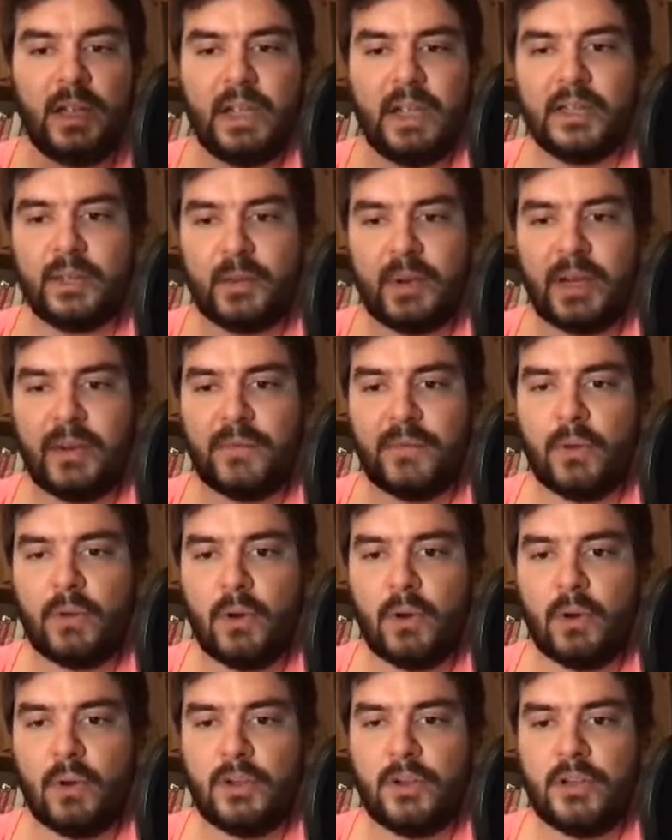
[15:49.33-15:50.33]
iterate for
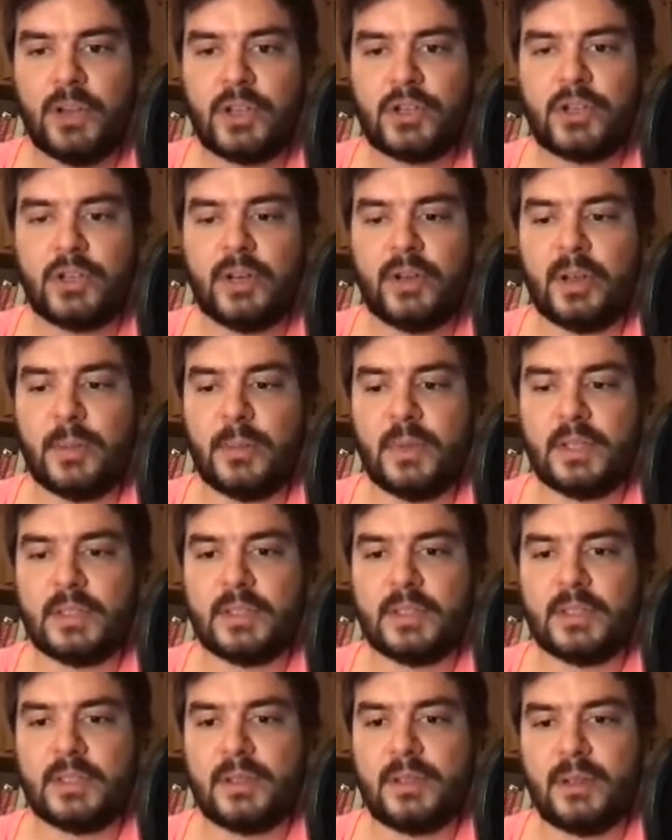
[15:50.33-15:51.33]
all the natural
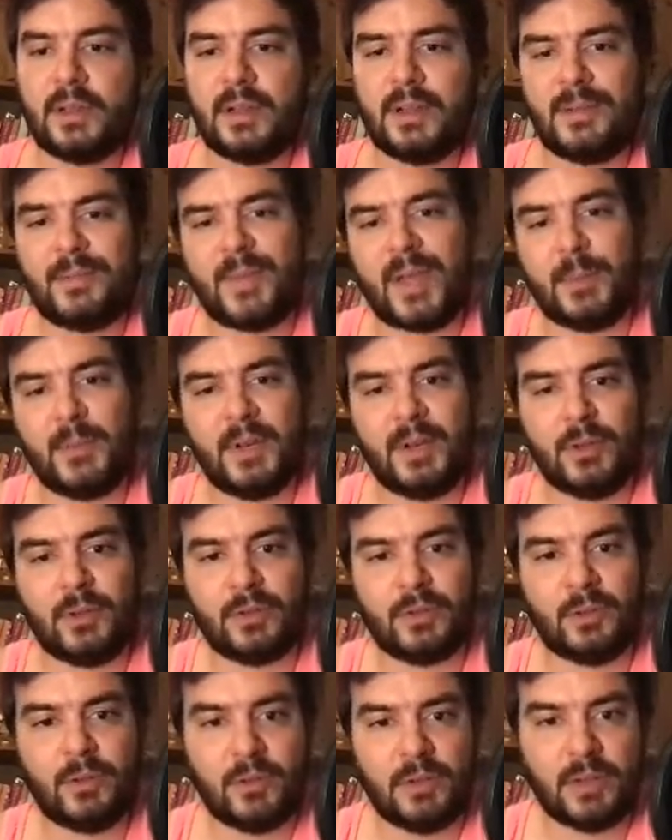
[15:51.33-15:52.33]
numbers. Uh, I mean, not
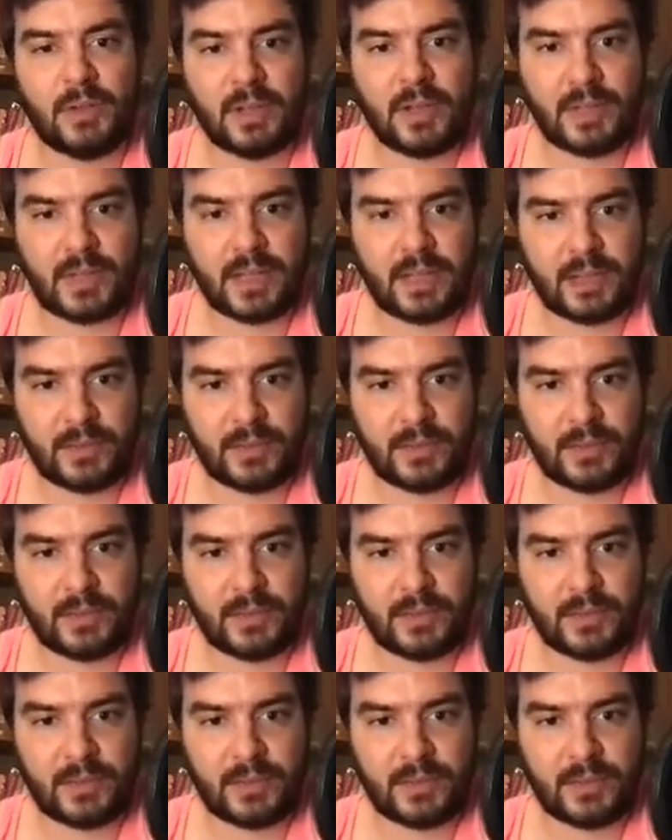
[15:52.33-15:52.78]
all, I, I